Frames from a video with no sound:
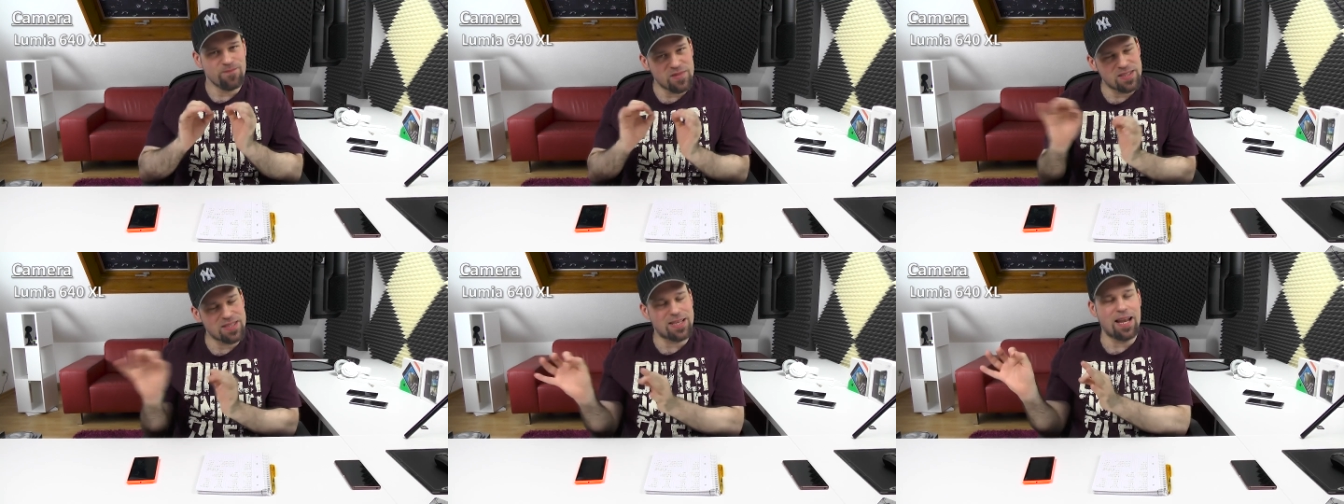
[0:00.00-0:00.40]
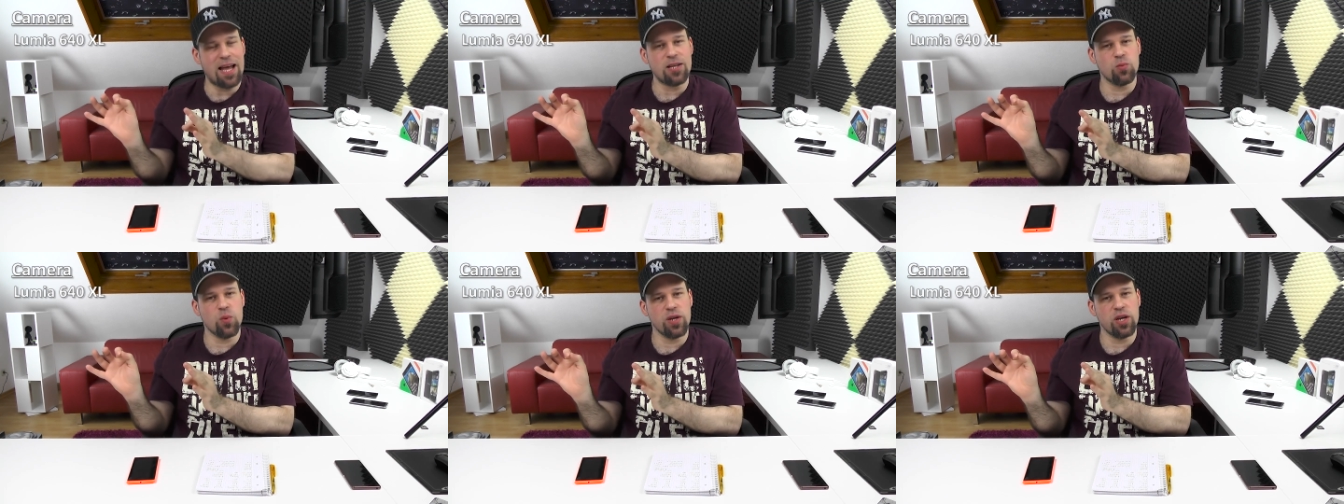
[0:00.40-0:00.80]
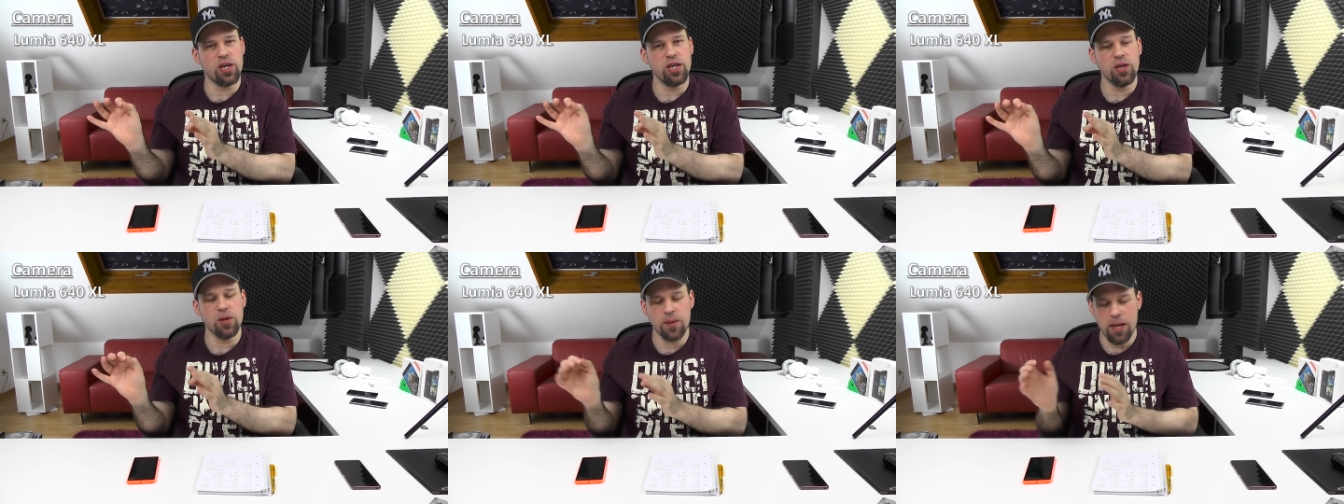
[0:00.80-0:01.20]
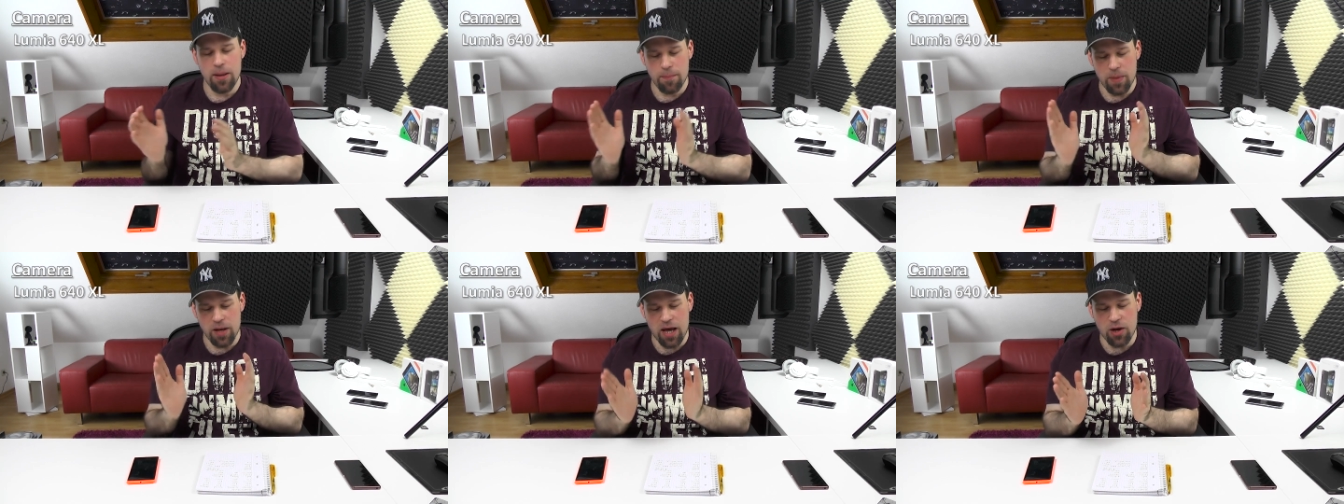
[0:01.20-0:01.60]
slight winner here,
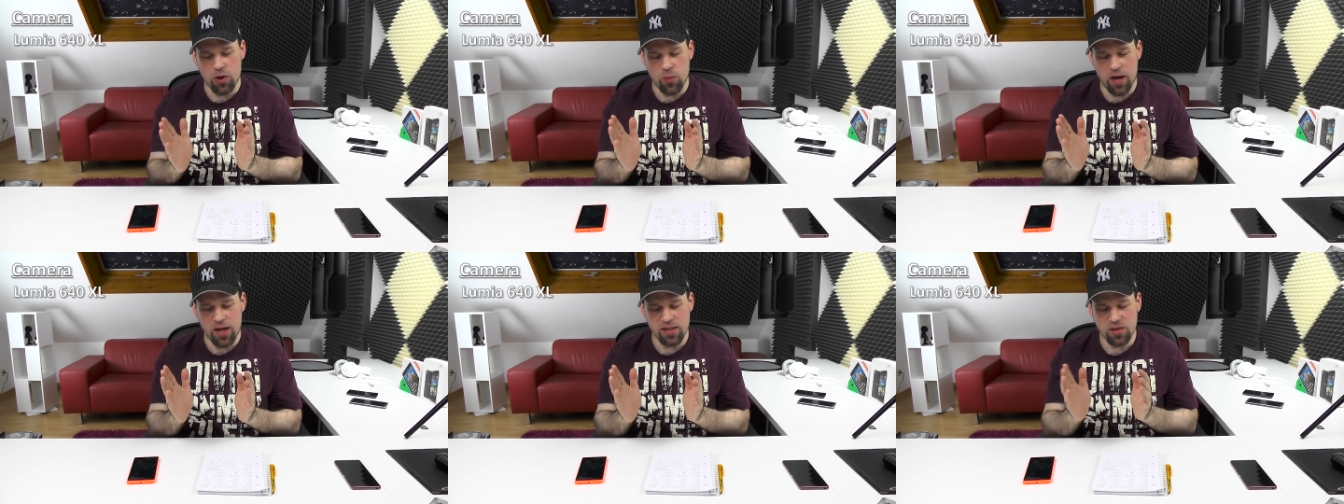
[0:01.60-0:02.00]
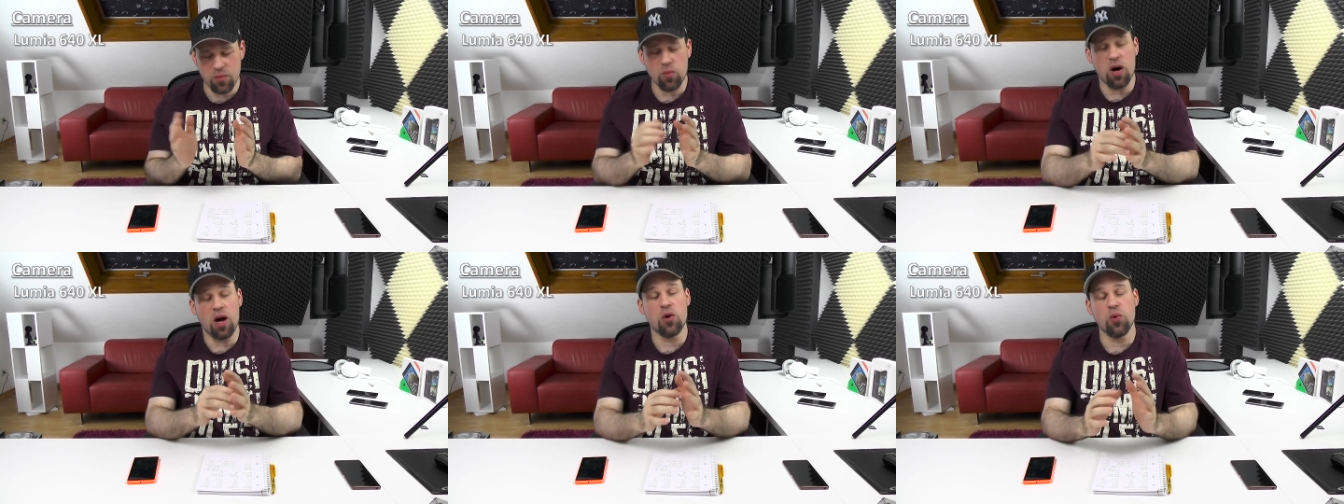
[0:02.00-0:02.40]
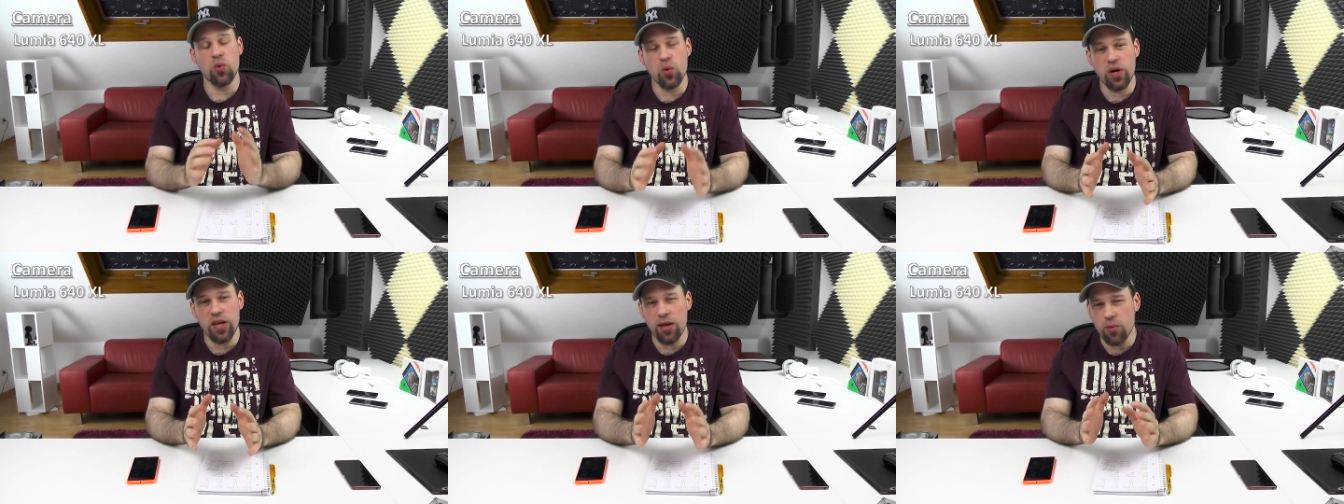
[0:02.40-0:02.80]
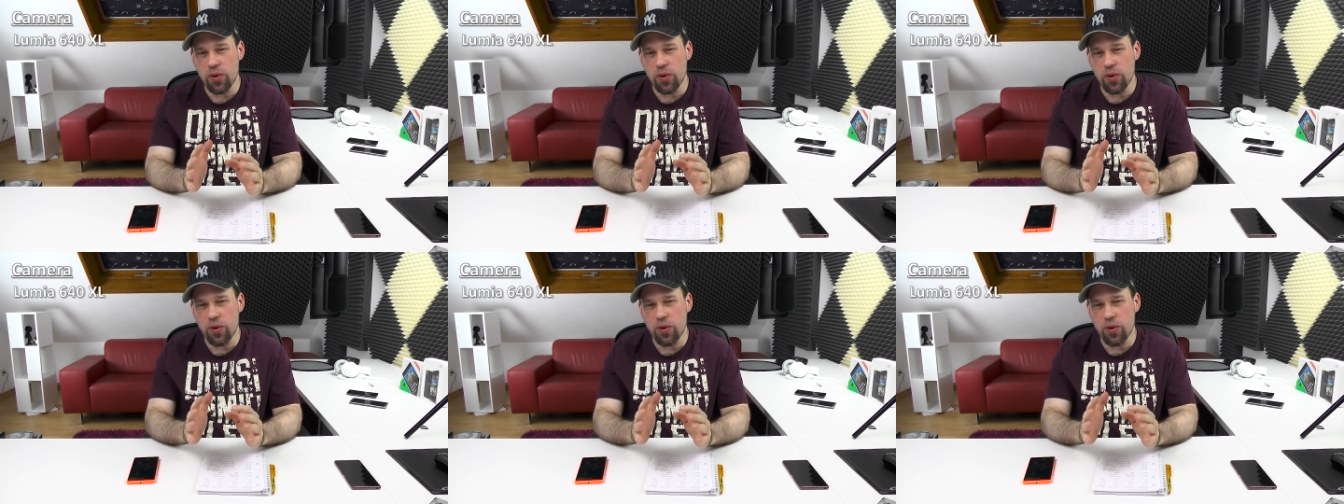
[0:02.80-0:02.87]
but otherwise a really,